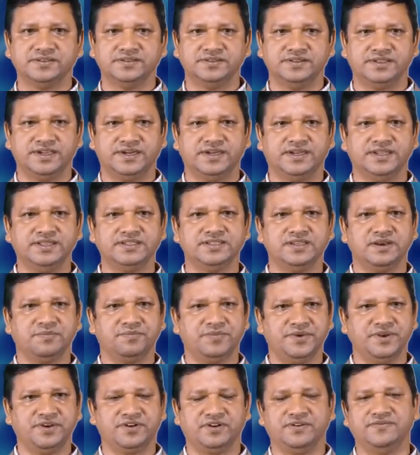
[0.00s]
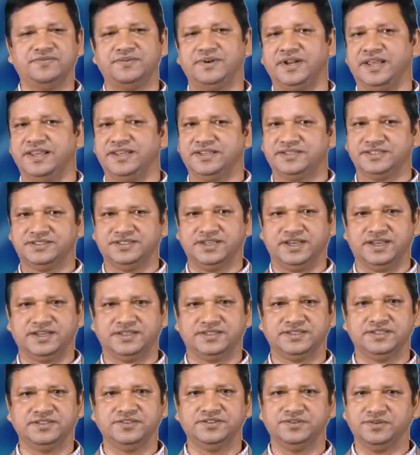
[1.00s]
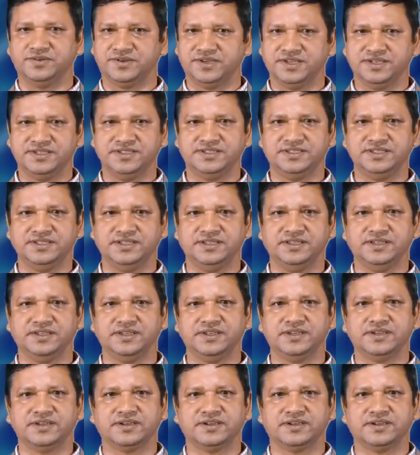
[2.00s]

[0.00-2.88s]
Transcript: That is a pair of like charges you can see.